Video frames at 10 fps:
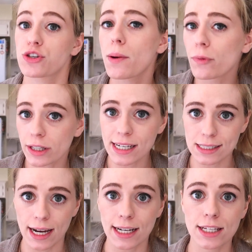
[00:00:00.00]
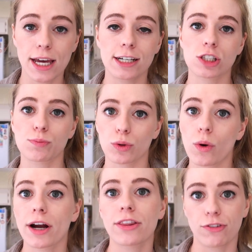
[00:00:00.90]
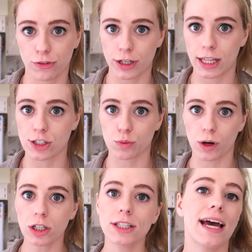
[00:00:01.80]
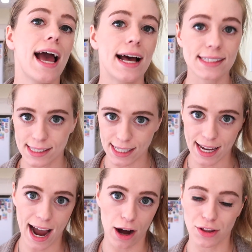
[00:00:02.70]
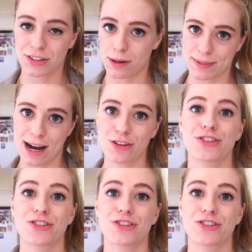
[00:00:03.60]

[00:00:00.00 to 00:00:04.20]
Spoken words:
So I'm really excited to explore the freelance world and see how this comes out.